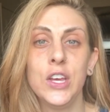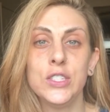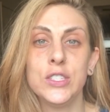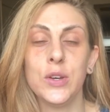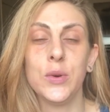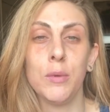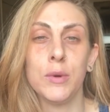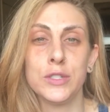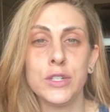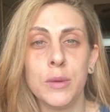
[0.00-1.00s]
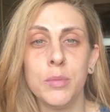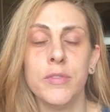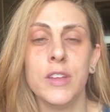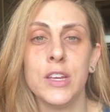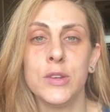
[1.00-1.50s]
So I watched a couple
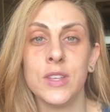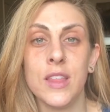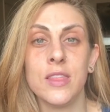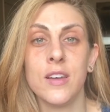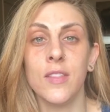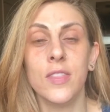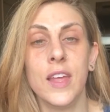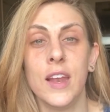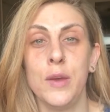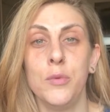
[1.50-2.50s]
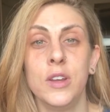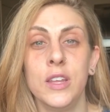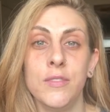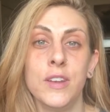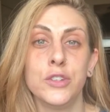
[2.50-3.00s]
videos and thought that I would
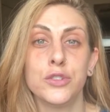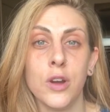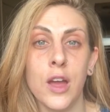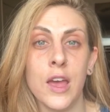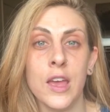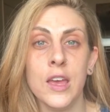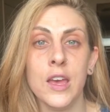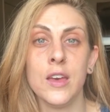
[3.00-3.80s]
give it a try.